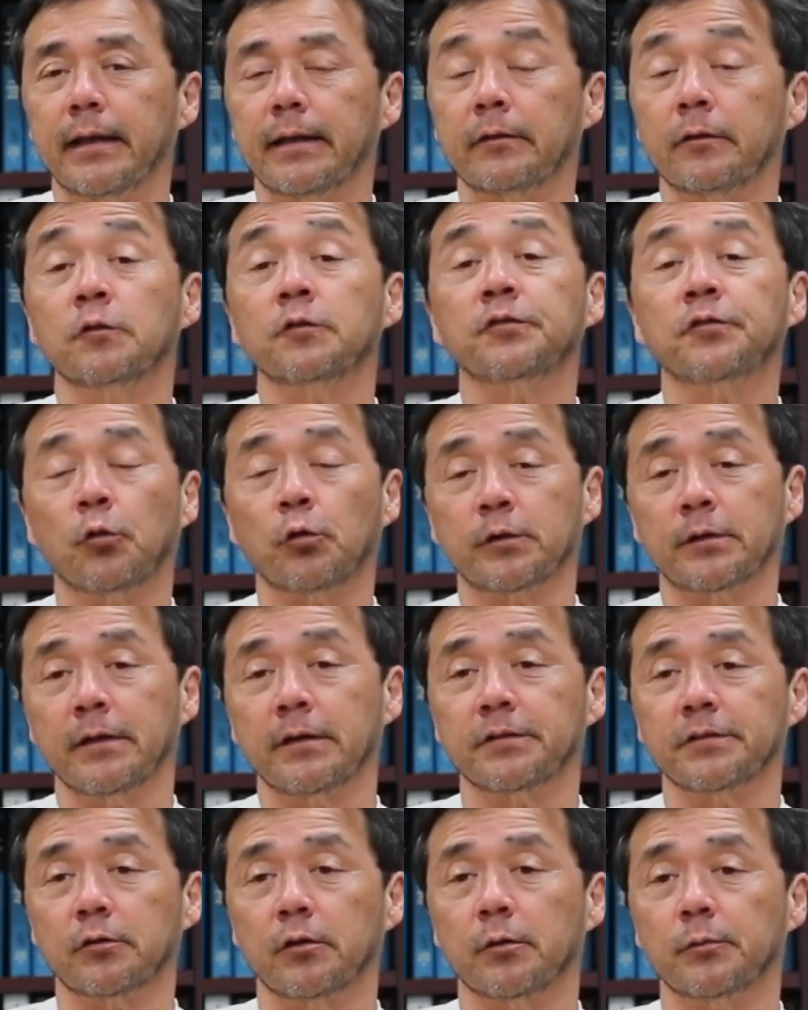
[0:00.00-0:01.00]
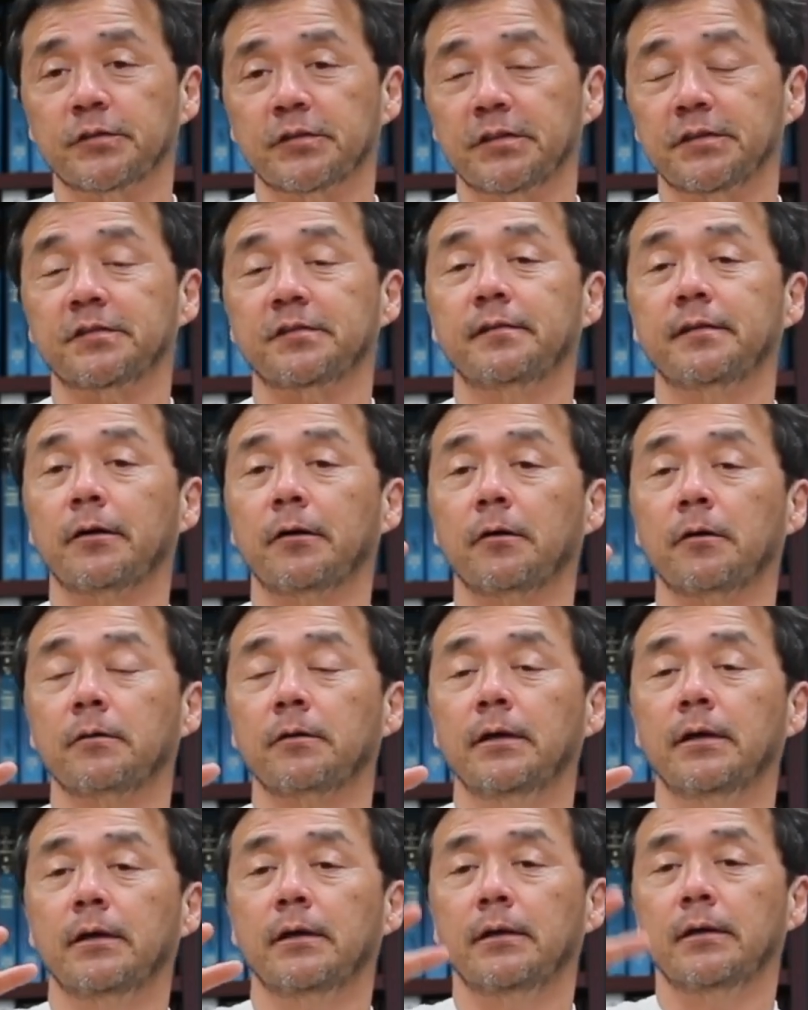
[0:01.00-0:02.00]
And those 4 telescopes, since they're
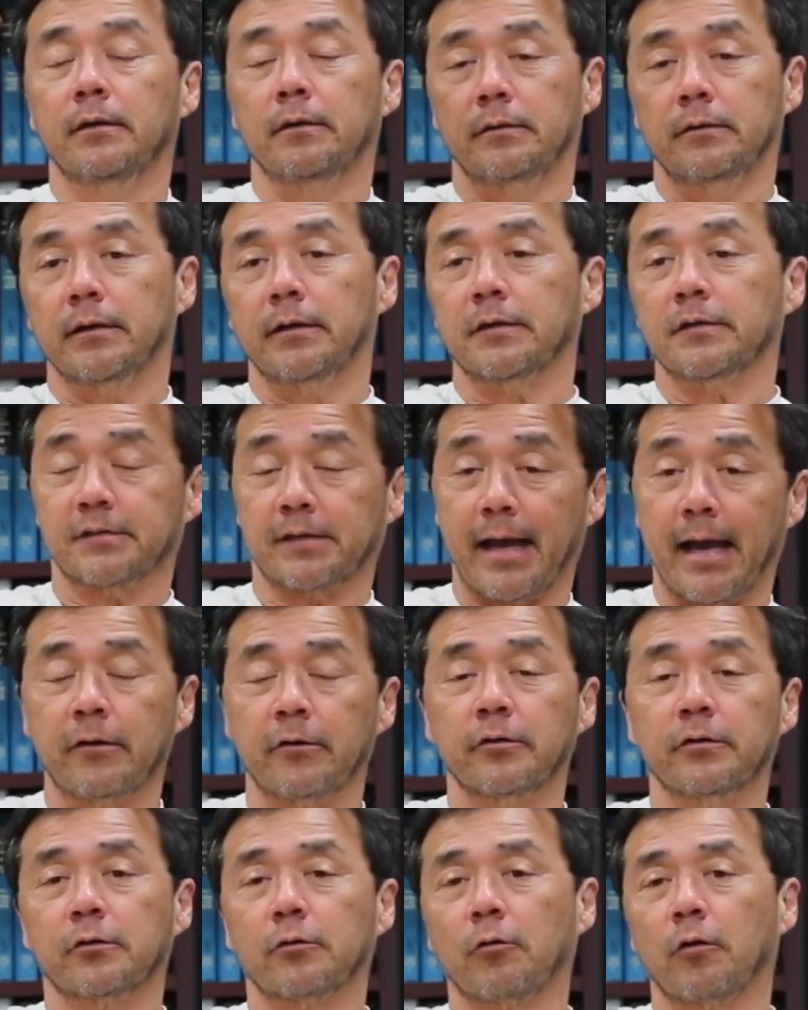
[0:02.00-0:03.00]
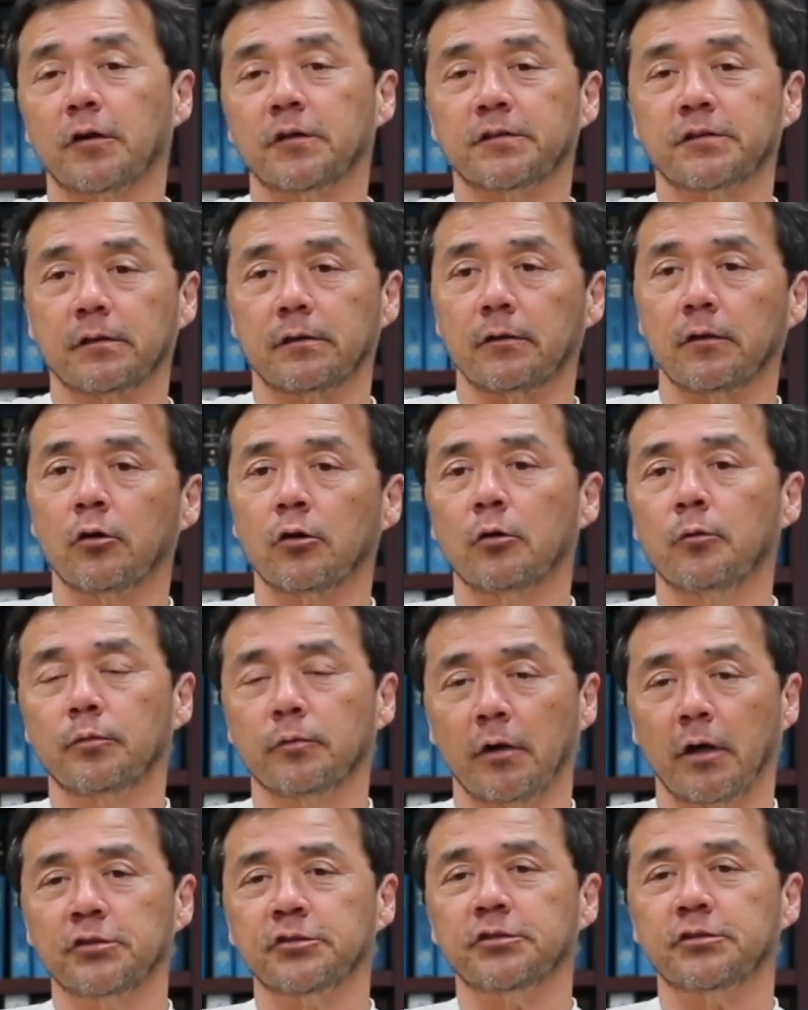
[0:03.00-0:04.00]
scattered across the globe
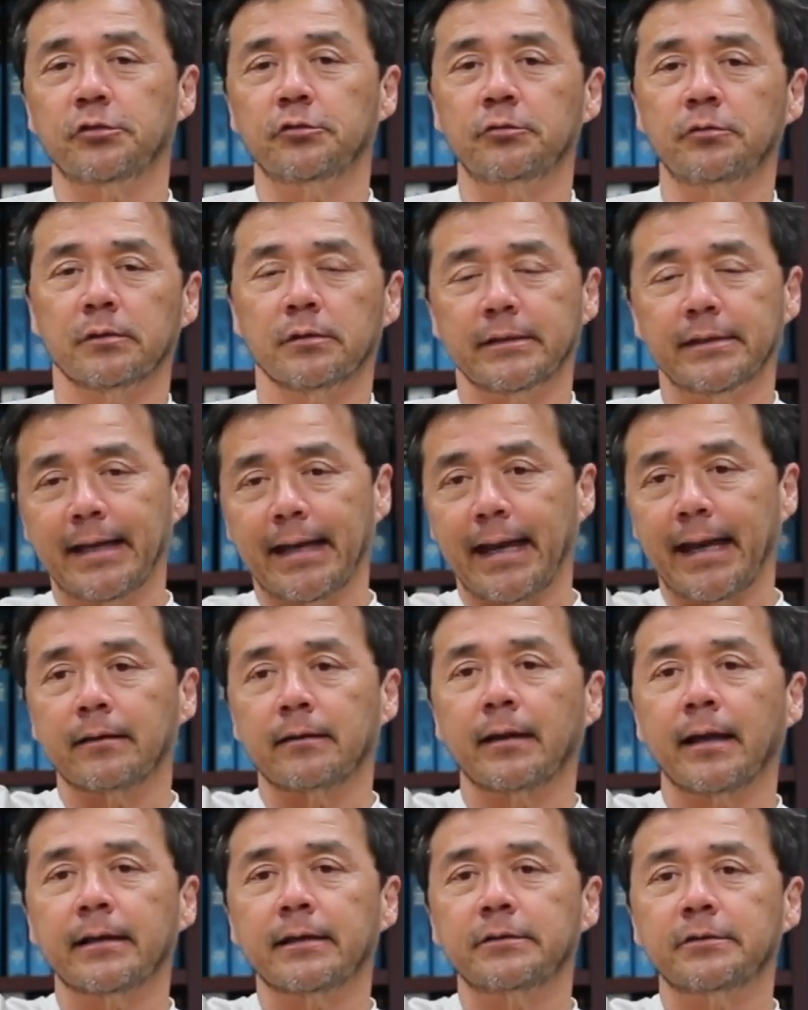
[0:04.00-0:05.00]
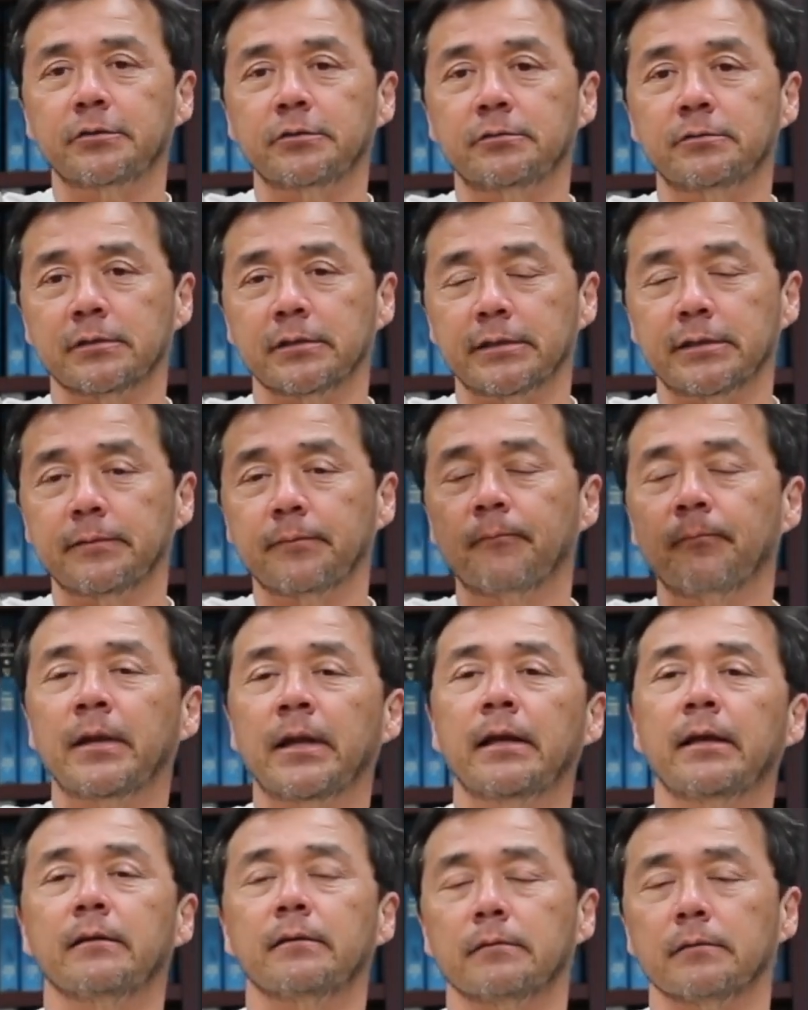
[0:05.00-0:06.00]
longitudinally and latitudinally,
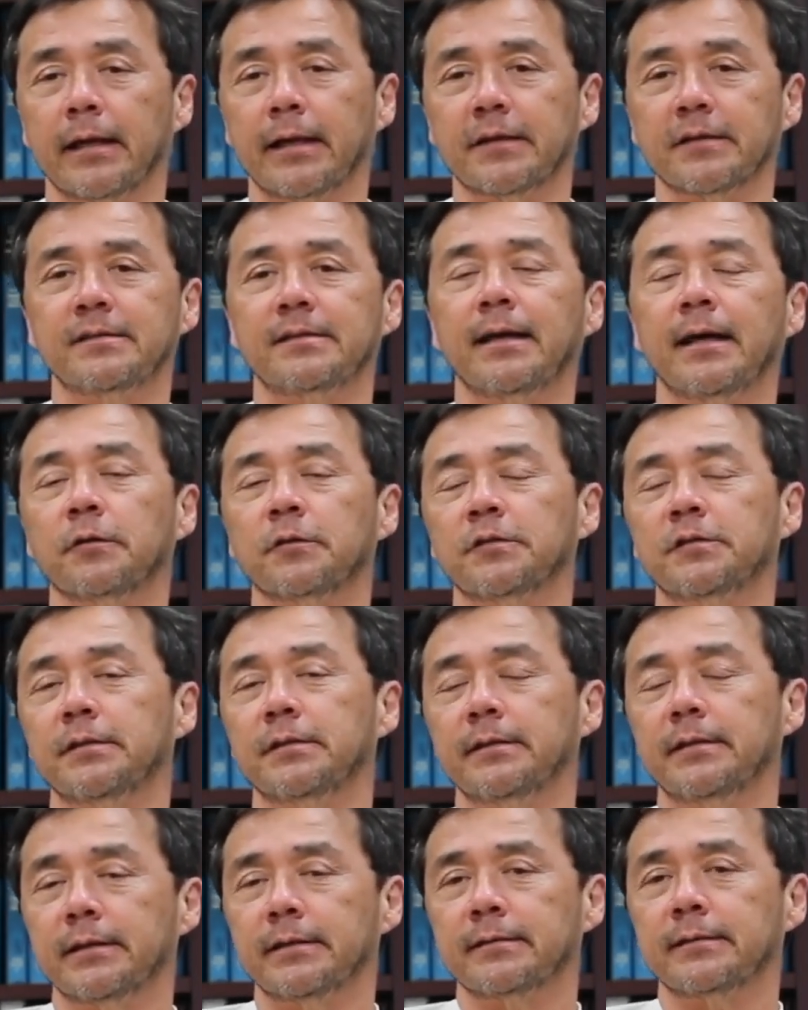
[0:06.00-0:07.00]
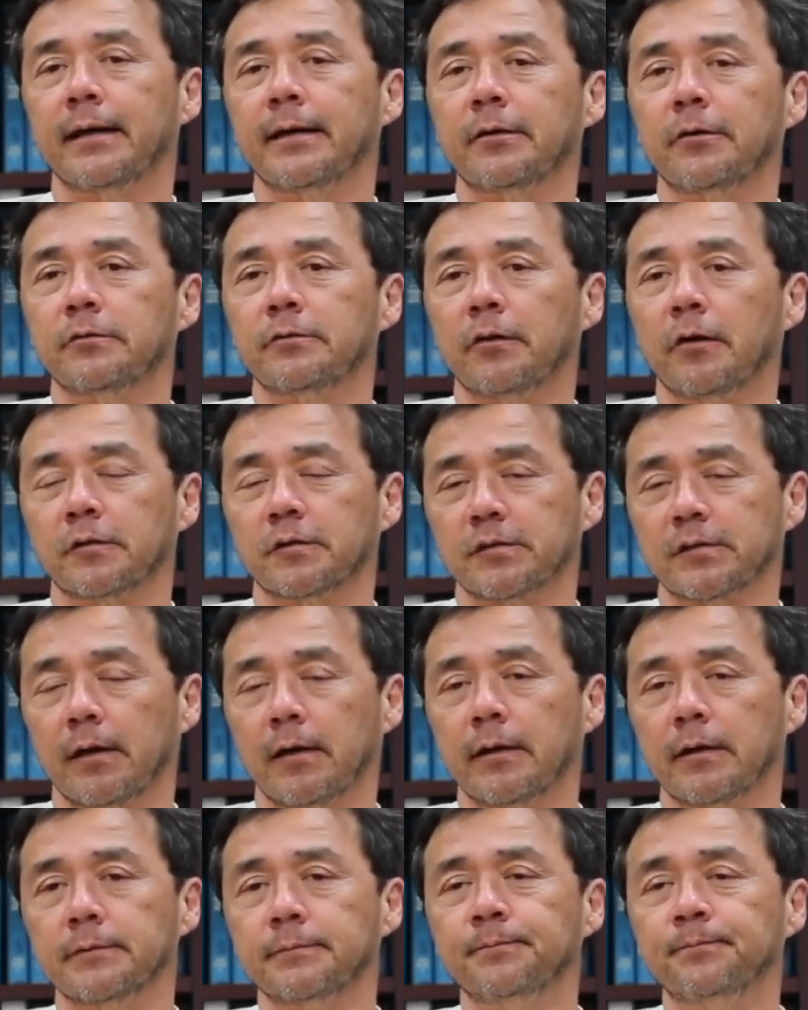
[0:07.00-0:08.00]
let us now see the entire dark
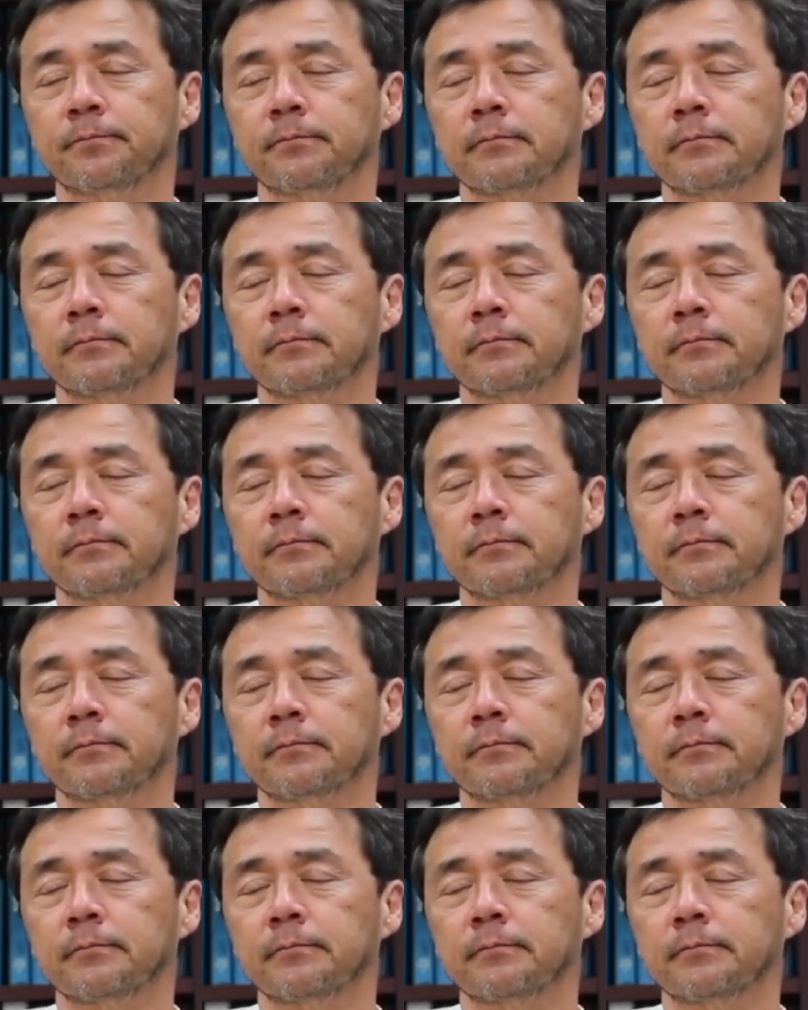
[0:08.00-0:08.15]
sky.